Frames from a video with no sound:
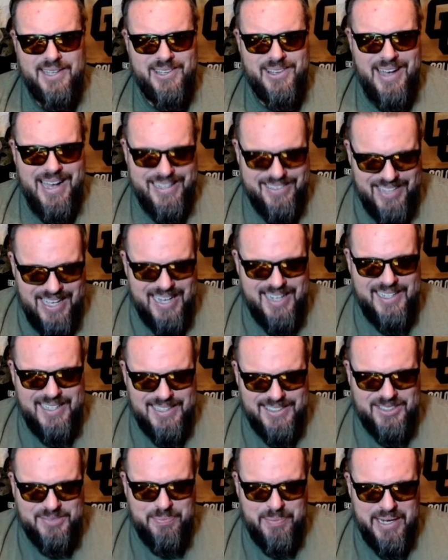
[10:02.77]
you. That
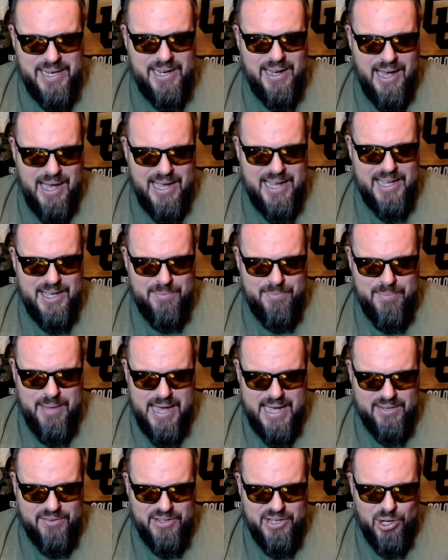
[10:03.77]
is me. I am
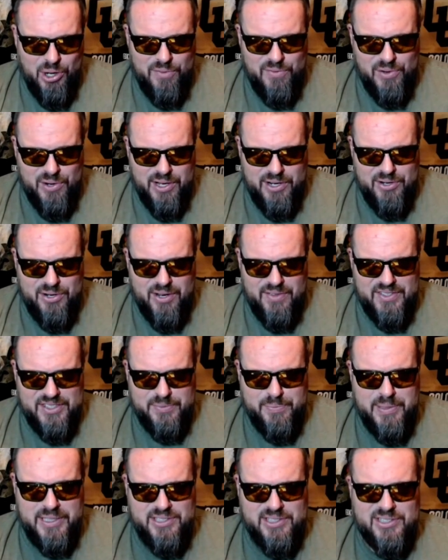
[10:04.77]
Matt. The over-under on
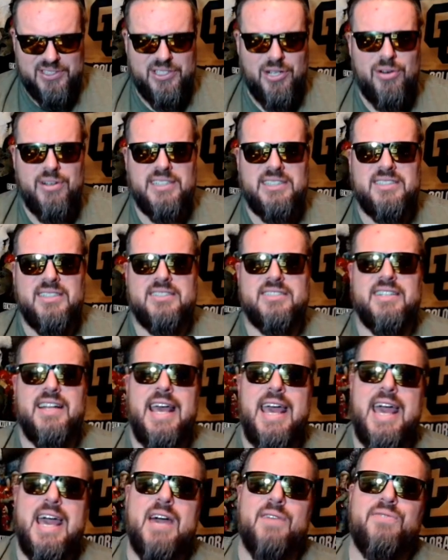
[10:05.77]
this bitch is
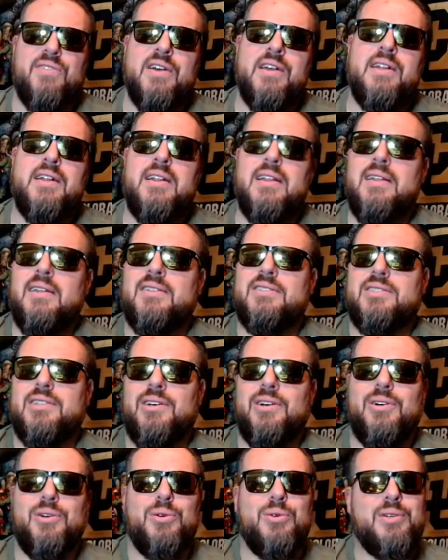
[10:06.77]
36.5.
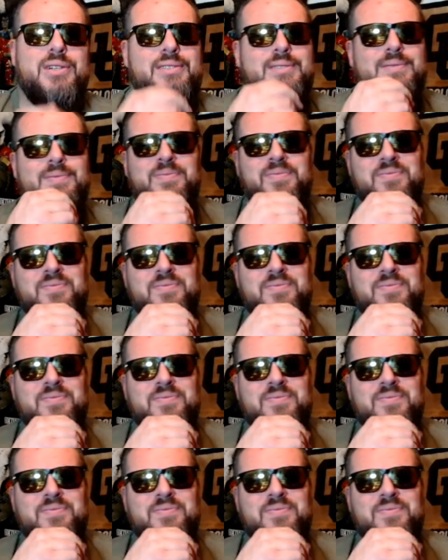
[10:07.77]
So